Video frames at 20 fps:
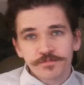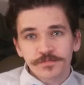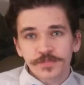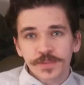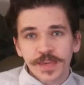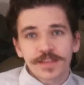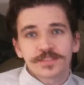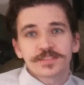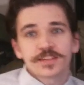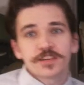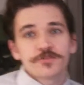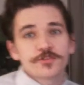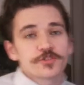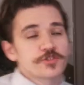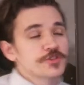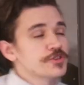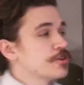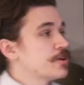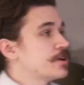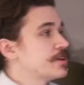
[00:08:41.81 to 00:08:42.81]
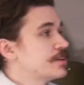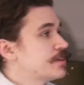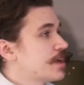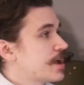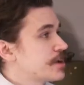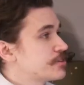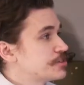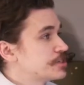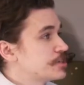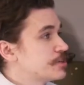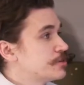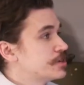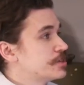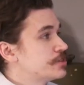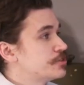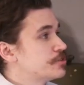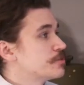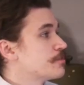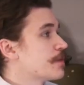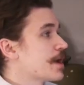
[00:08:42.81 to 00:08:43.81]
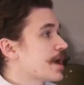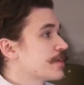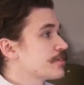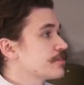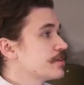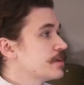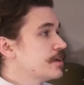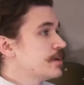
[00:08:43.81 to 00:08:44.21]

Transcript: Can't say for sure. I didn't actually go in and do the math.